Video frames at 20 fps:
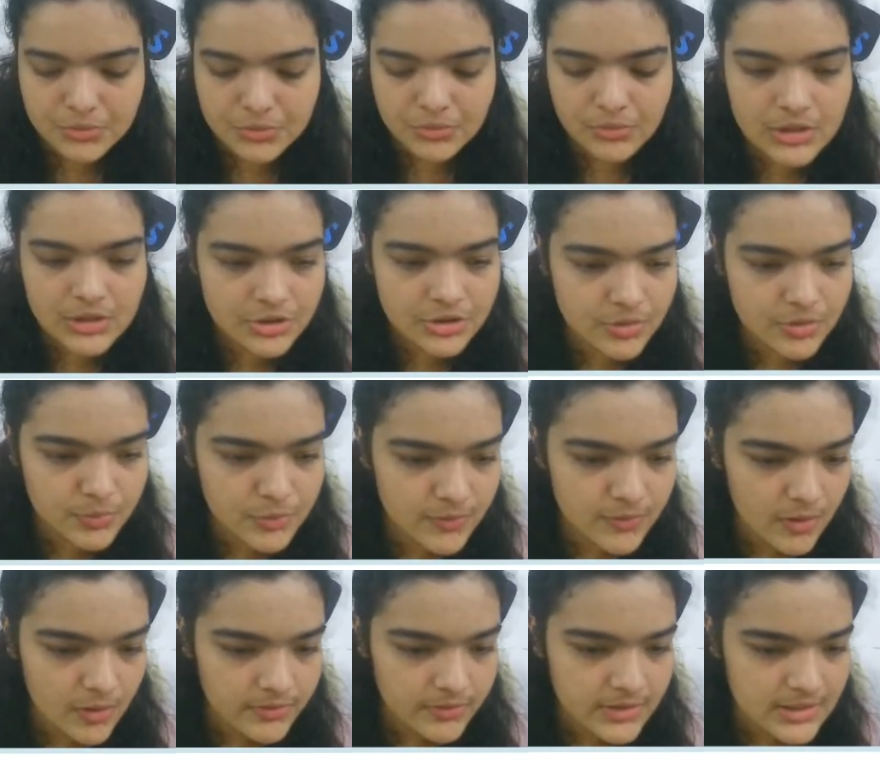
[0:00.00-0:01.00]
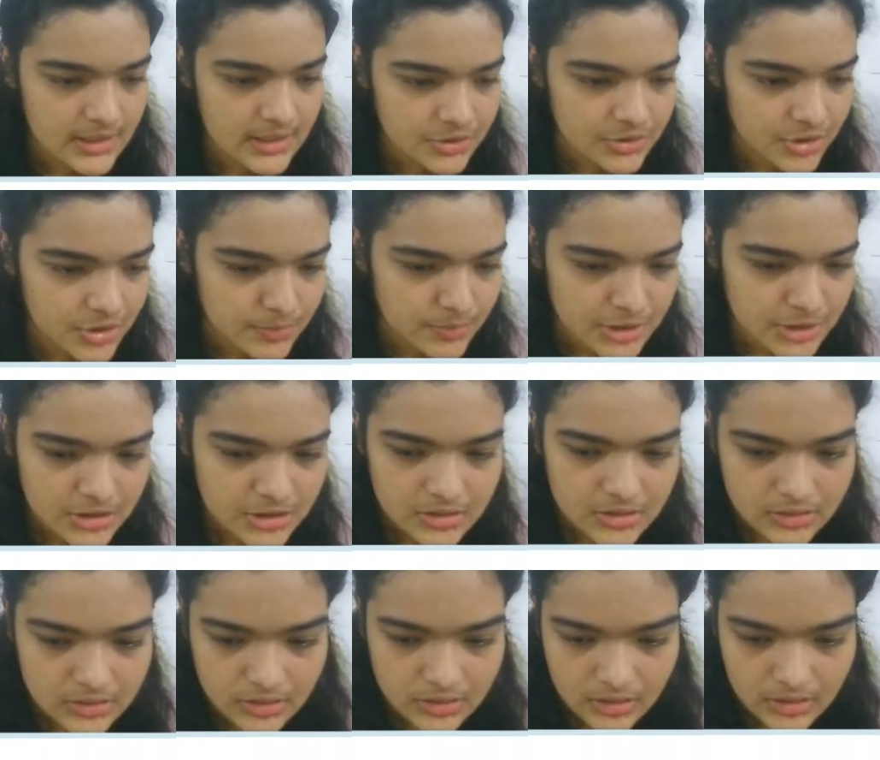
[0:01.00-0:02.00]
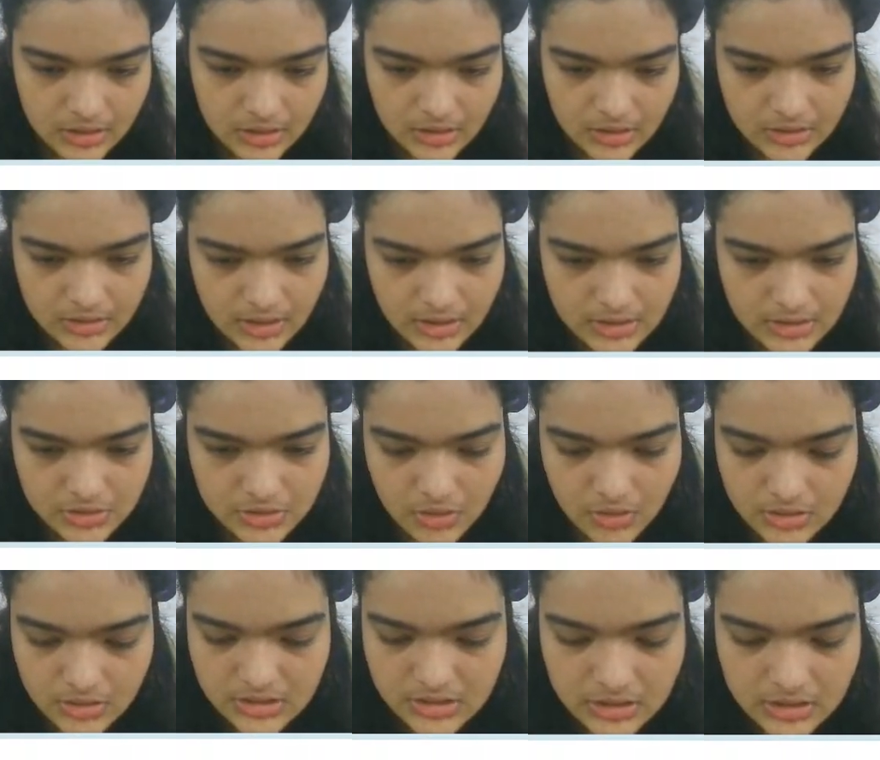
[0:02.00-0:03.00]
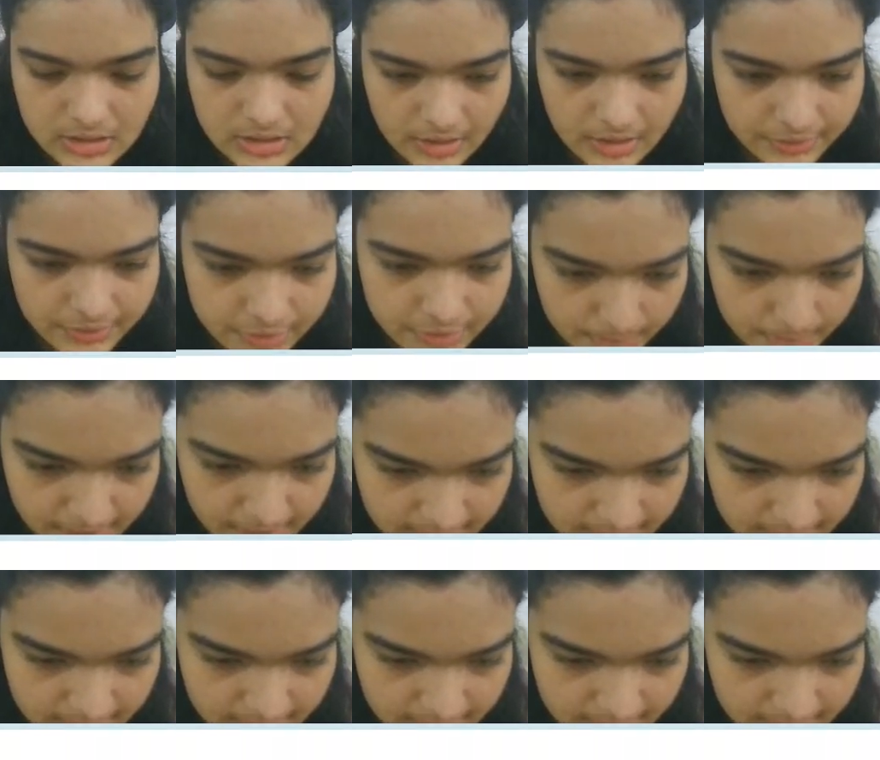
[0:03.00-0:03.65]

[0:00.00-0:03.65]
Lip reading: We'll just remove all of these extra images. They're just causing a ton of trouble at